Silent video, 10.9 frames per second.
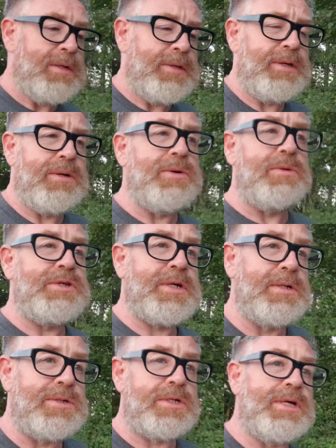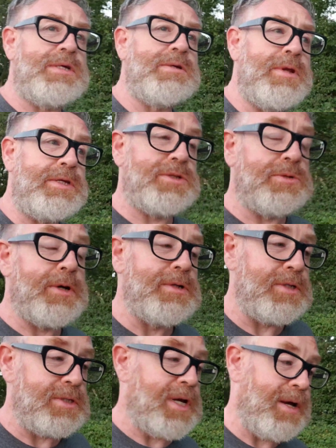they know which country, NATO
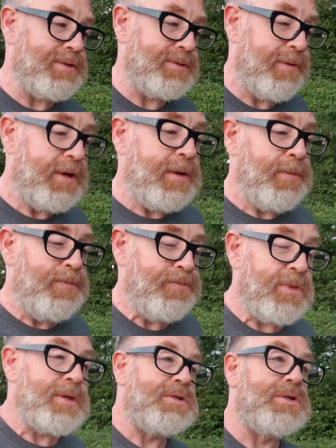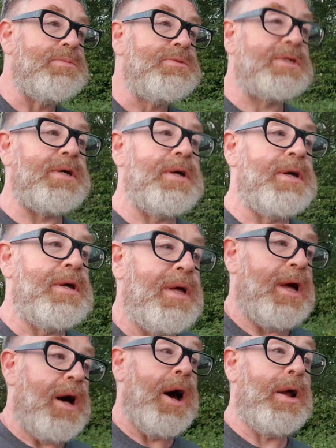countries have troops there,
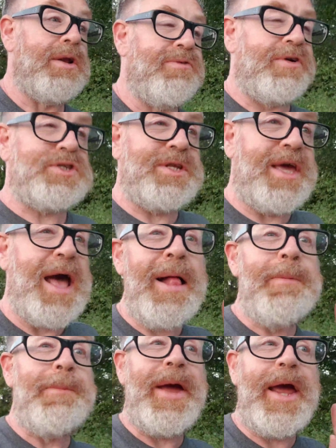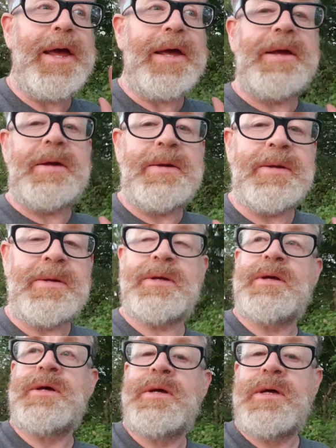unofficially helping,
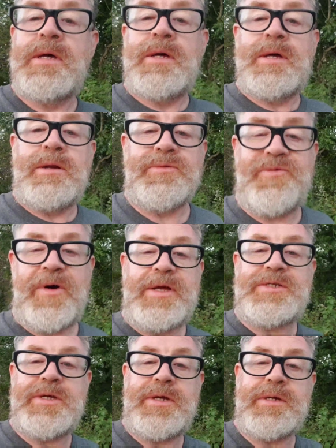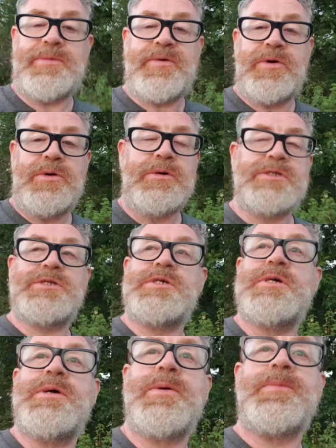not fighting, of course.
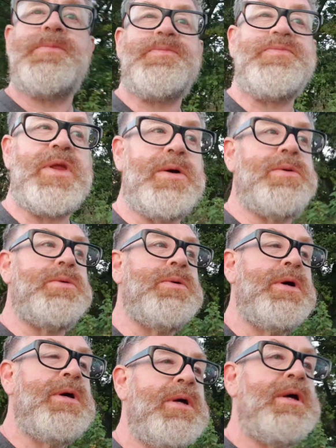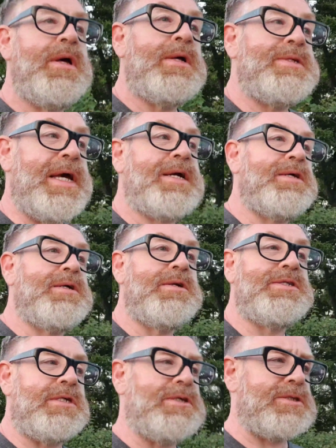No, technical
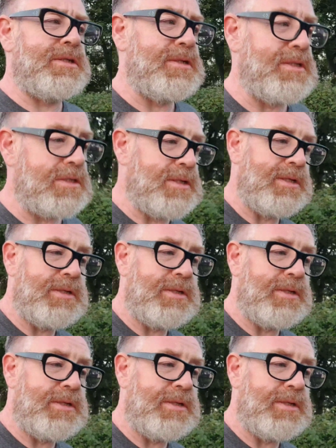assistance.